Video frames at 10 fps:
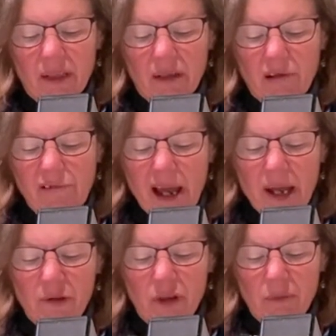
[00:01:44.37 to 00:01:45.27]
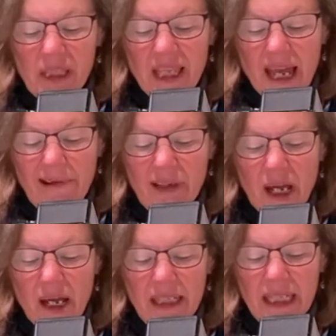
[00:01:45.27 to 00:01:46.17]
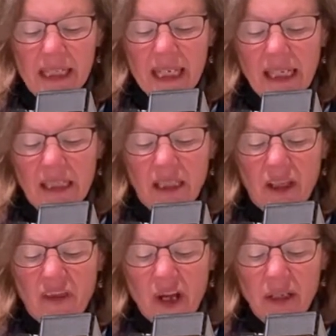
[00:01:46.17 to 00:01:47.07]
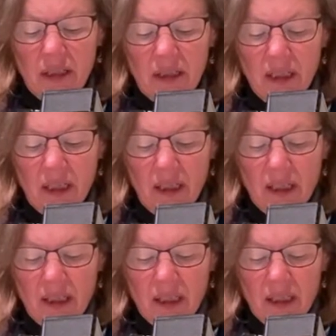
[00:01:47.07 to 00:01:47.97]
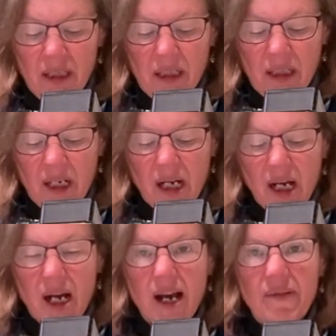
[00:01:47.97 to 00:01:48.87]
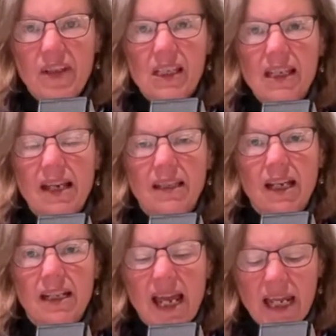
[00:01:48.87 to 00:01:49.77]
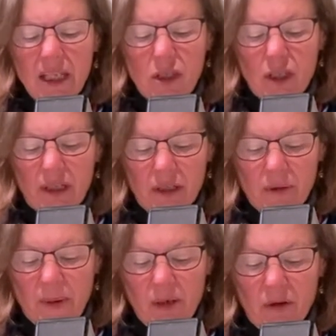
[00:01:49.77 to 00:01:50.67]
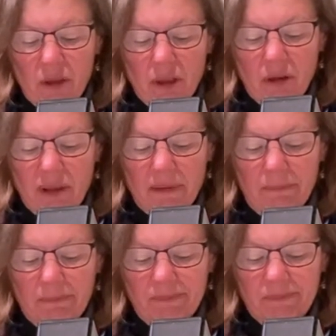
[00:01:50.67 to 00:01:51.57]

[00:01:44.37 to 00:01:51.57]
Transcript: The crowd that was there and heard it said it had thundered. Others said an angel had spoken to him.